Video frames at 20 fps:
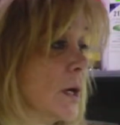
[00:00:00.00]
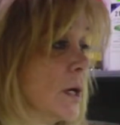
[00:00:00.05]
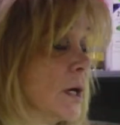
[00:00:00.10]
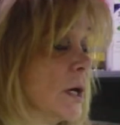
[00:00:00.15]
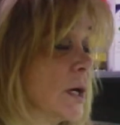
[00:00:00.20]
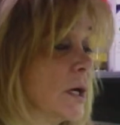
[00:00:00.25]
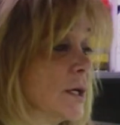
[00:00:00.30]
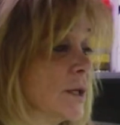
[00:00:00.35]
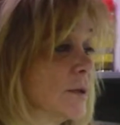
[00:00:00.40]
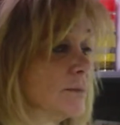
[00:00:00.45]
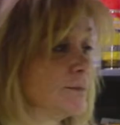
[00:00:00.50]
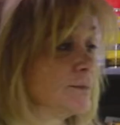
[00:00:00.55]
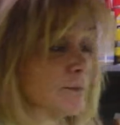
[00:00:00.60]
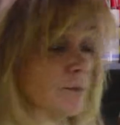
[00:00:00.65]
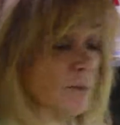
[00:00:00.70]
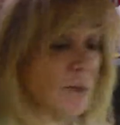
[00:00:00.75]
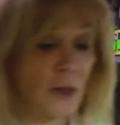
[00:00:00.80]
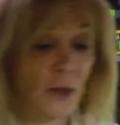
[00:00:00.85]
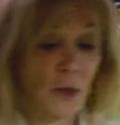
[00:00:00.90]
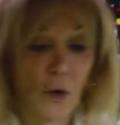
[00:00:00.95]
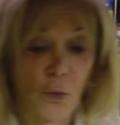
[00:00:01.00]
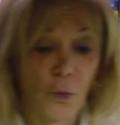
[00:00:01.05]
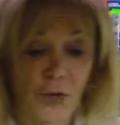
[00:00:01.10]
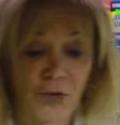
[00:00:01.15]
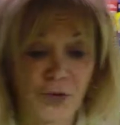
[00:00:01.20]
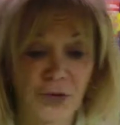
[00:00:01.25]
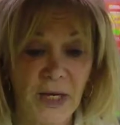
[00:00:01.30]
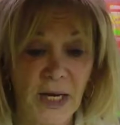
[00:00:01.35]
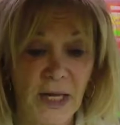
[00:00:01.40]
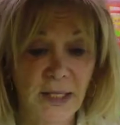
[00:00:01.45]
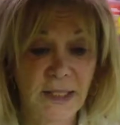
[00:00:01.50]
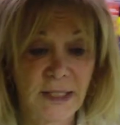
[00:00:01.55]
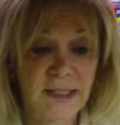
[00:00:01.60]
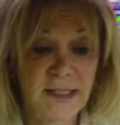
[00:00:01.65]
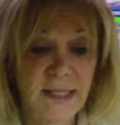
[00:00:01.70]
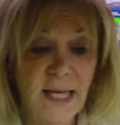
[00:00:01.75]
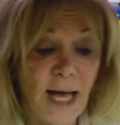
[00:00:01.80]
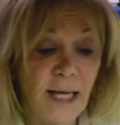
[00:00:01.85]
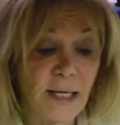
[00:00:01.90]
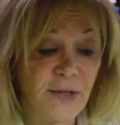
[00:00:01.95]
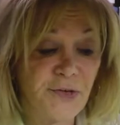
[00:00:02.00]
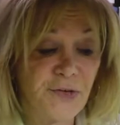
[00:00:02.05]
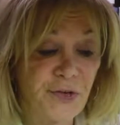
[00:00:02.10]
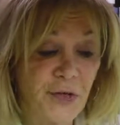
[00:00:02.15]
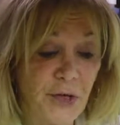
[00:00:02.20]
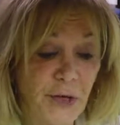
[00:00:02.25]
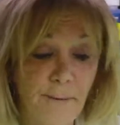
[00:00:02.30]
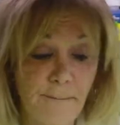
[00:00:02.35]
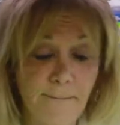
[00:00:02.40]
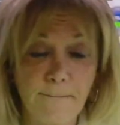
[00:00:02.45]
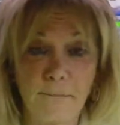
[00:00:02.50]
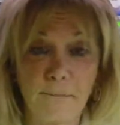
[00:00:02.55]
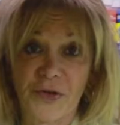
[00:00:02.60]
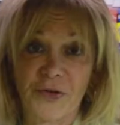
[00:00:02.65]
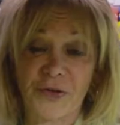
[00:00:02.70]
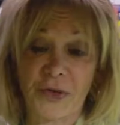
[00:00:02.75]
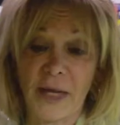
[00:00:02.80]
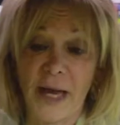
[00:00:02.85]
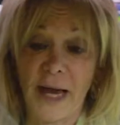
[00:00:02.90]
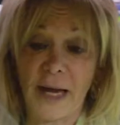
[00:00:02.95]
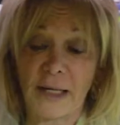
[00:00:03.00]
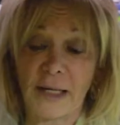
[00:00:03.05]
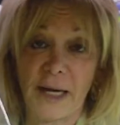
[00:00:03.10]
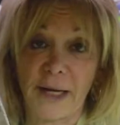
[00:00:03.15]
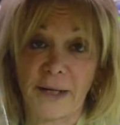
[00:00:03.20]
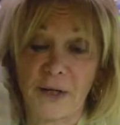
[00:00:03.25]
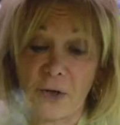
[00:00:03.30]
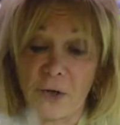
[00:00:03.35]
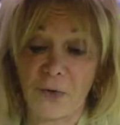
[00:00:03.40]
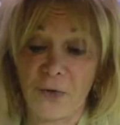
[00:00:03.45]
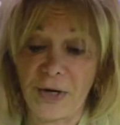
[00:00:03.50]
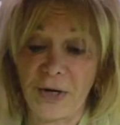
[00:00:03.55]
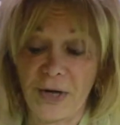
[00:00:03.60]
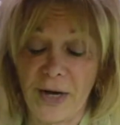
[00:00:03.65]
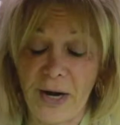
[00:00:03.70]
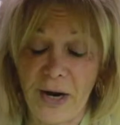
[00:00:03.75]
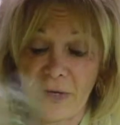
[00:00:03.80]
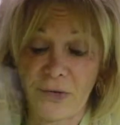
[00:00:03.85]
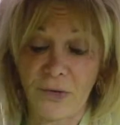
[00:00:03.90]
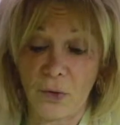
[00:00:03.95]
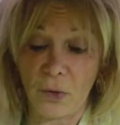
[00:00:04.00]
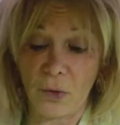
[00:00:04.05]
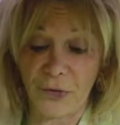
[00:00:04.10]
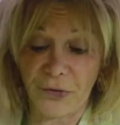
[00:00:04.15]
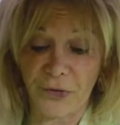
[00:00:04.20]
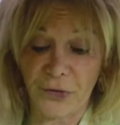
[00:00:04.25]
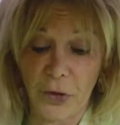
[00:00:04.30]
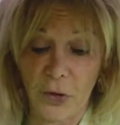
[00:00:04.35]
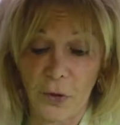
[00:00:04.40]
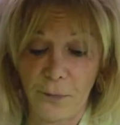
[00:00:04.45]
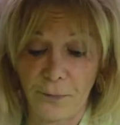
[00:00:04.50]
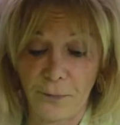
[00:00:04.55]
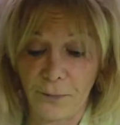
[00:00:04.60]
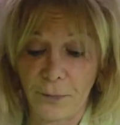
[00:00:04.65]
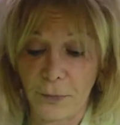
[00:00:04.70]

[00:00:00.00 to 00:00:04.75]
But you get your salads in. This will act like a greenhouse also,